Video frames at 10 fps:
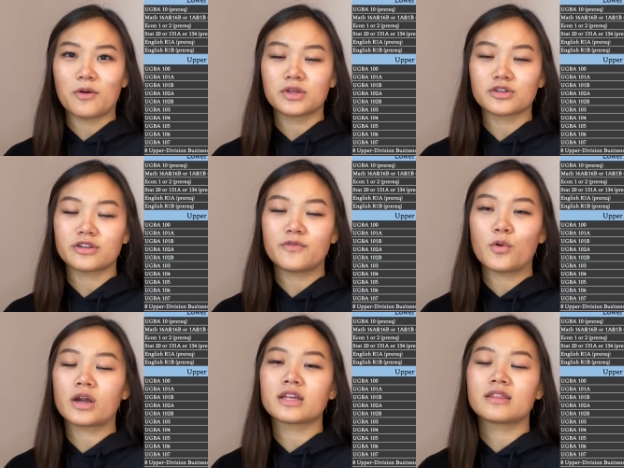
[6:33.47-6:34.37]

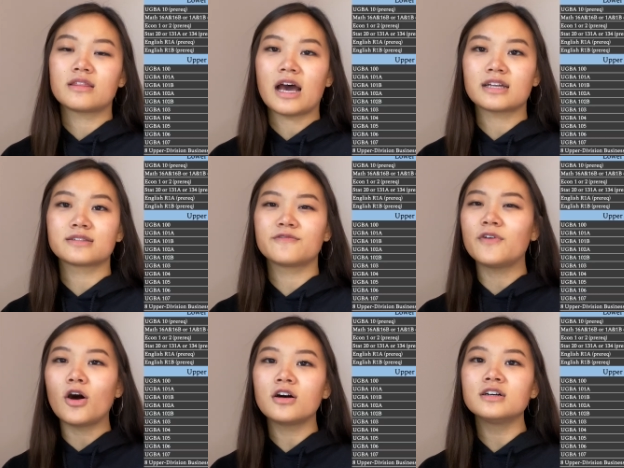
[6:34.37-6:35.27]
134 that
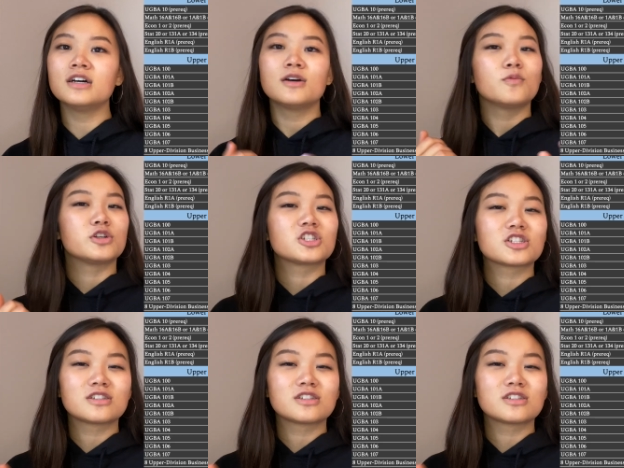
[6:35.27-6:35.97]
fall, which